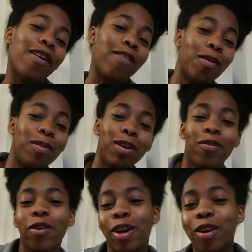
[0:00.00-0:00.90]
family
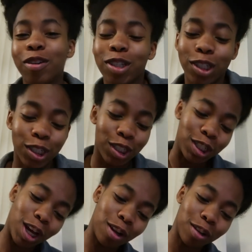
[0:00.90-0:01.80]
over here on this
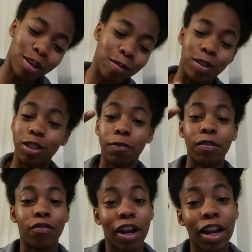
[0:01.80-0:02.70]
channel. We'll see you every
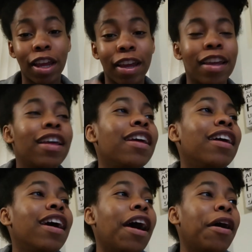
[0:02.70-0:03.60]
Friday.
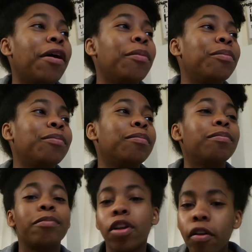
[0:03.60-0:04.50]

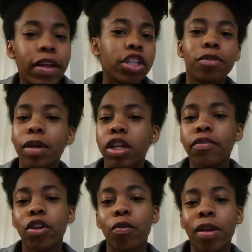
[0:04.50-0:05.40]
Bell notification button
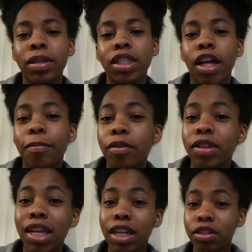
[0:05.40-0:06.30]
if you don't want to miss an upload
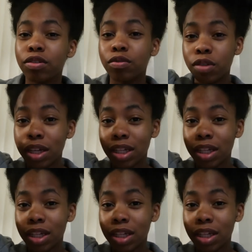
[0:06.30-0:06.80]
that I do.